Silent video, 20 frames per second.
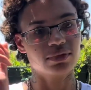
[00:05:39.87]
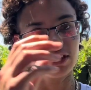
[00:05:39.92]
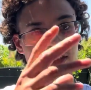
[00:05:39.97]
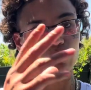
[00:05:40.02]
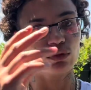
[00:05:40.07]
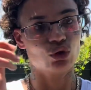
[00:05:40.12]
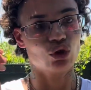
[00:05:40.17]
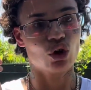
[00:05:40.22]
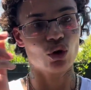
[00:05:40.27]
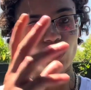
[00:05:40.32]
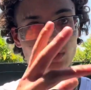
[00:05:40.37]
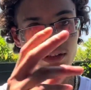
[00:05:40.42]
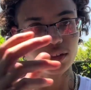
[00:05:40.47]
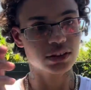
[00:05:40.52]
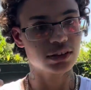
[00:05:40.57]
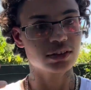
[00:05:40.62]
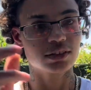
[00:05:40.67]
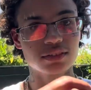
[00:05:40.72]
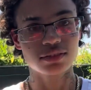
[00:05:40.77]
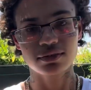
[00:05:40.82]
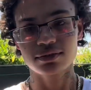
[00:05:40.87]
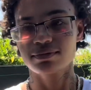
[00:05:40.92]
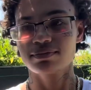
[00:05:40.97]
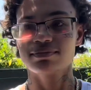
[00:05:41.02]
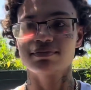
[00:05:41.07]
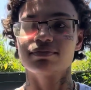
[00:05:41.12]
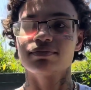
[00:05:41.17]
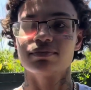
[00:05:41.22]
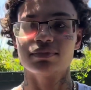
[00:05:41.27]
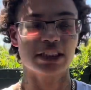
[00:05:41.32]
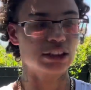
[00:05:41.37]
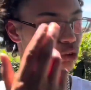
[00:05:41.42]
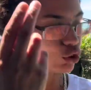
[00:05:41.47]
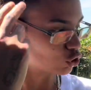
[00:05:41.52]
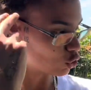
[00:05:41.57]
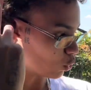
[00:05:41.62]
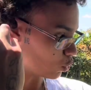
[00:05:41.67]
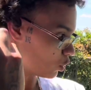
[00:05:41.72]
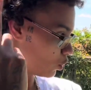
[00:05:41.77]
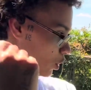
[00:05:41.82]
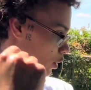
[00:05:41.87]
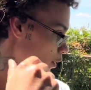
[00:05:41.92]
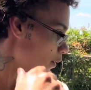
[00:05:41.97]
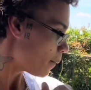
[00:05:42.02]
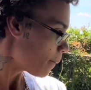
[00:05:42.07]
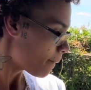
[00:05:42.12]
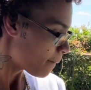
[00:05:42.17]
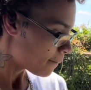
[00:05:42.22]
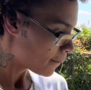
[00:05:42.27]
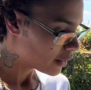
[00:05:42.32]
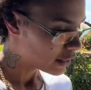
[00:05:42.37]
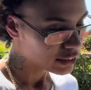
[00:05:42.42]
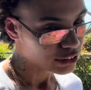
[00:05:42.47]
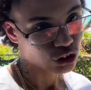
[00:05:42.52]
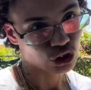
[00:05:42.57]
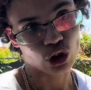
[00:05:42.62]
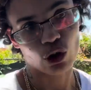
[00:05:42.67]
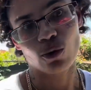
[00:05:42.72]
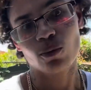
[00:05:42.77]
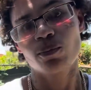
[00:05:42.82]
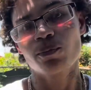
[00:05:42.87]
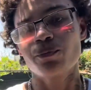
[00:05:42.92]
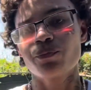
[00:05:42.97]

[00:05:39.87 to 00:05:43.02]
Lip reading: give you knowings. Like, you just gonna know it. So